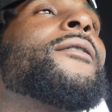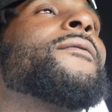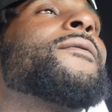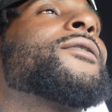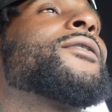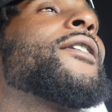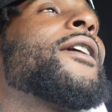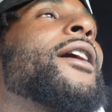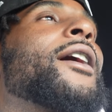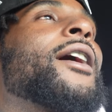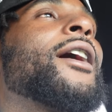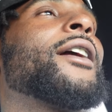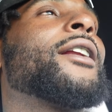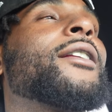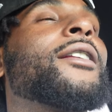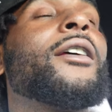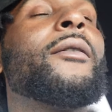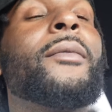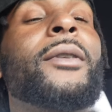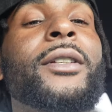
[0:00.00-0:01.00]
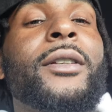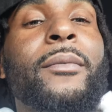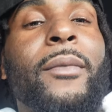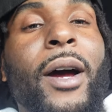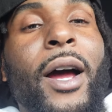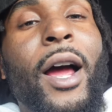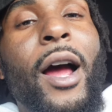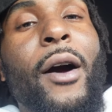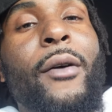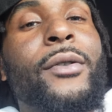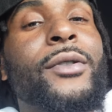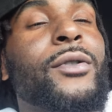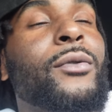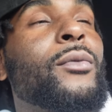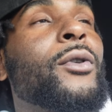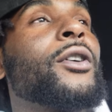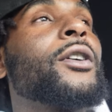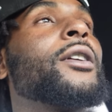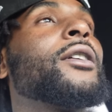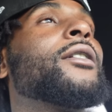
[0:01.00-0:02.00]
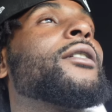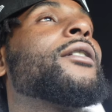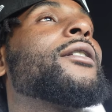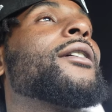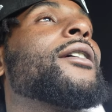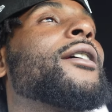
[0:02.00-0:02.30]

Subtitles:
So I kind of limited my hours of working.